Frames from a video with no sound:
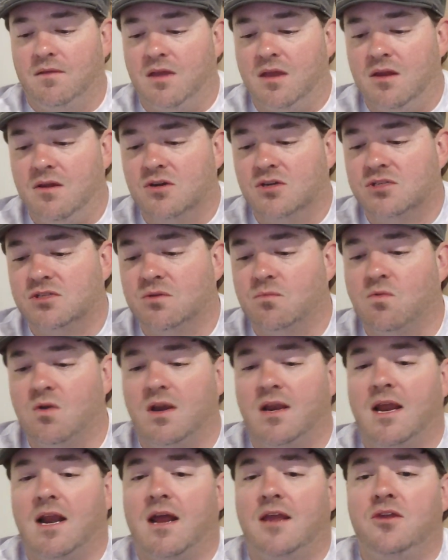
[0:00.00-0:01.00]
here's the
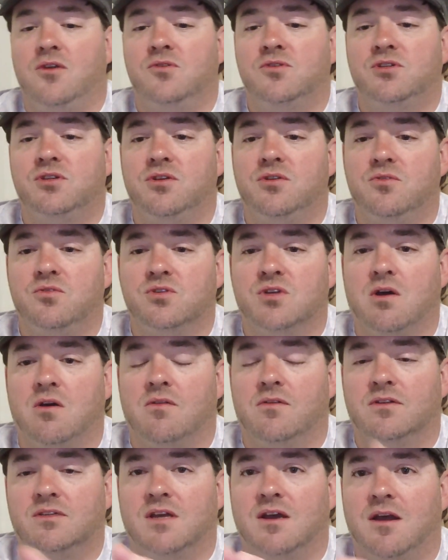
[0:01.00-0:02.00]
one that I used to use
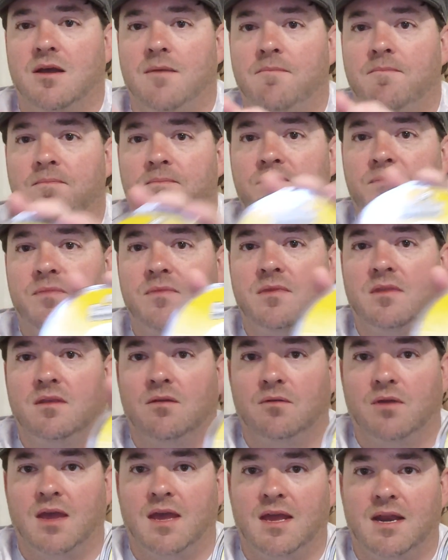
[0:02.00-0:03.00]
all the time.
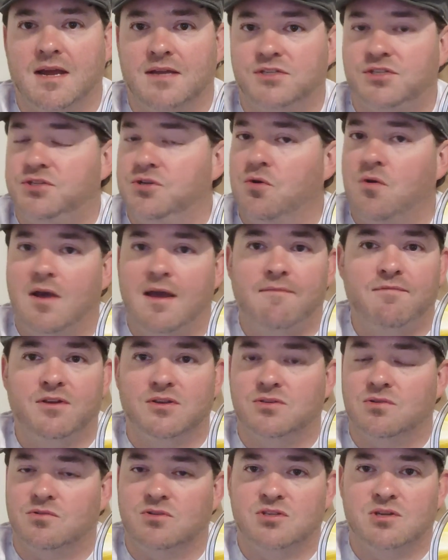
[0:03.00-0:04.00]
Okay, and I still have
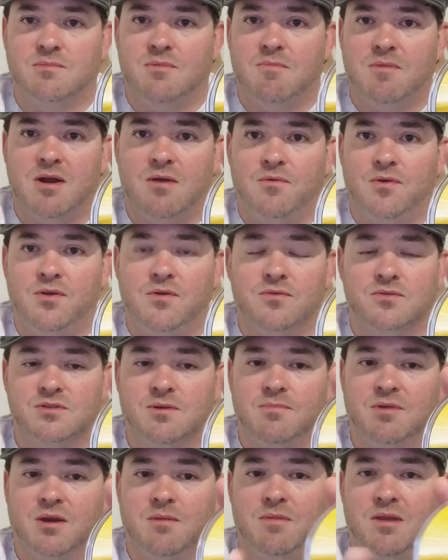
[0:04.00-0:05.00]
this on some of my
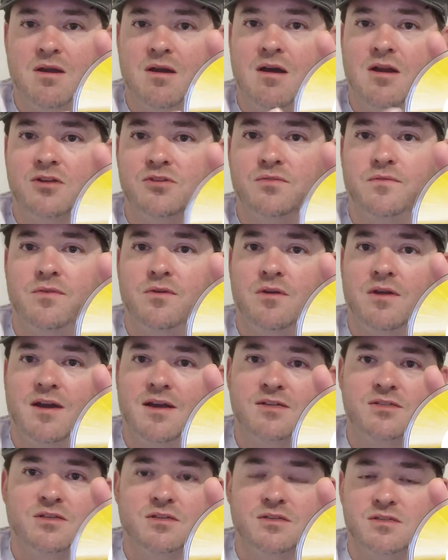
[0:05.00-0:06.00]
reels. I'm going to be honest with you
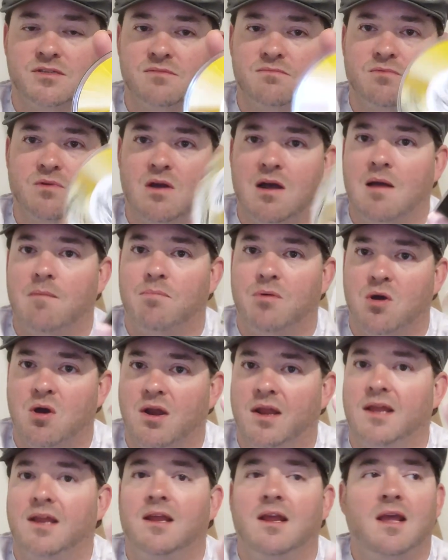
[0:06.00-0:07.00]
guys, because, well, I
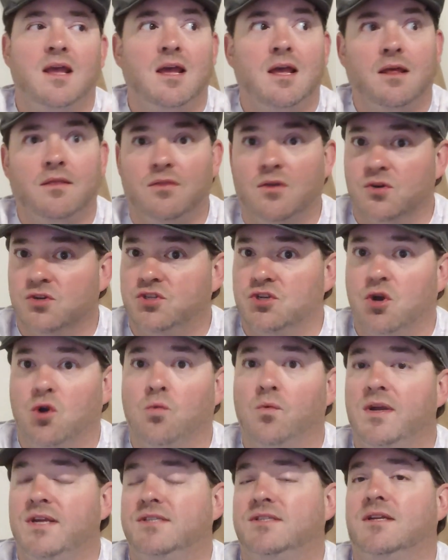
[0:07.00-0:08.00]
bought it. There's no
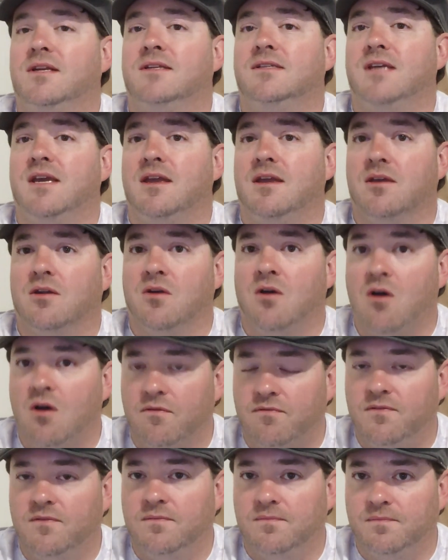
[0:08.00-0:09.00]
reason to take it
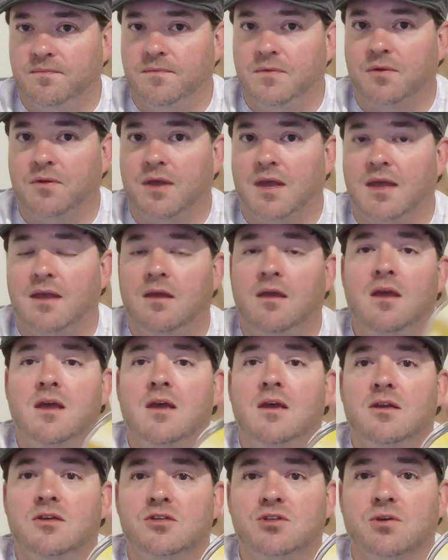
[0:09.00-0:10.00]
off. Okay,
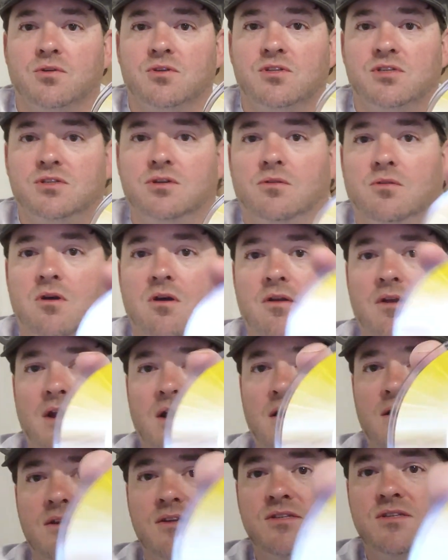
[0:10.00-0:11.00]
so it's still on
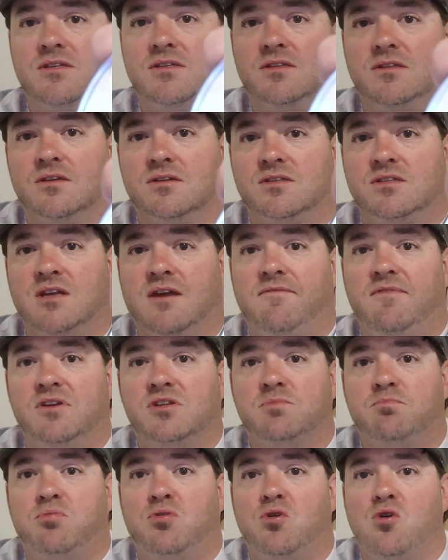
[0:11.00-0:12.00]
there. And this is the
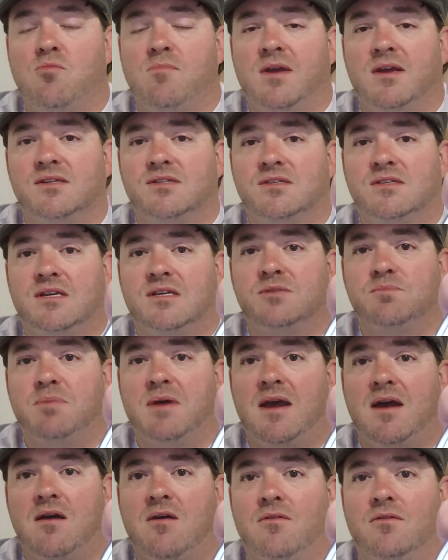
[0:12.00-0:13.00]
Suffix Pro Mix
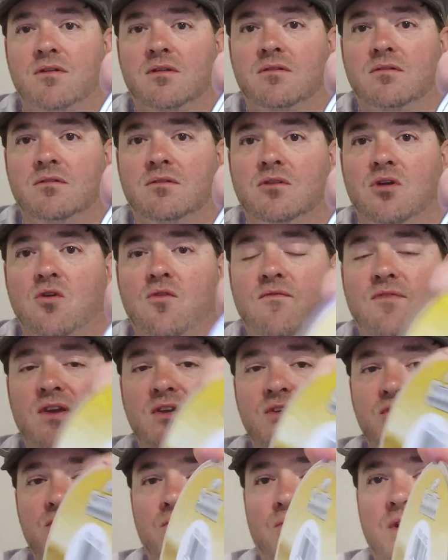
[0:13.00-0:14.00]
6-pound low
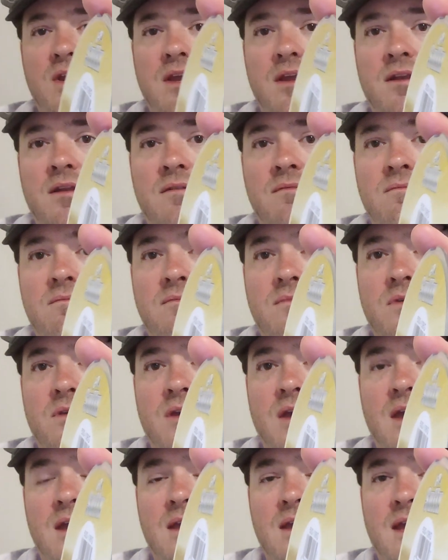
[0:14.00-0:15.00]
vis green.
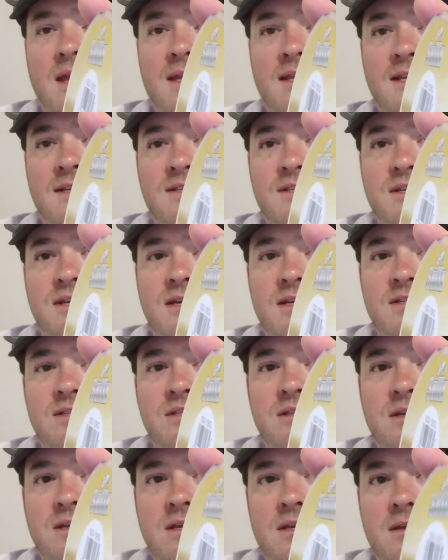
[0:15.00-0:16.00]
Okay, and this
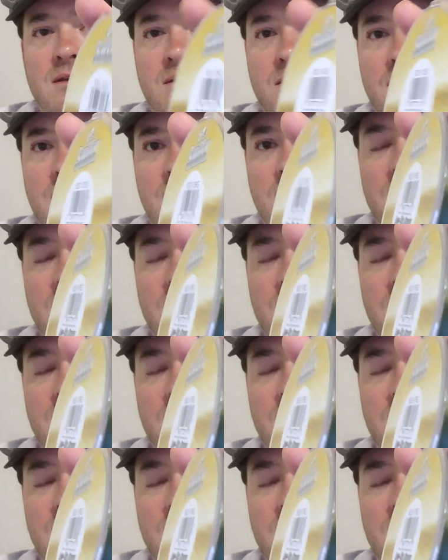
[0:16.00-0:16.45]
is the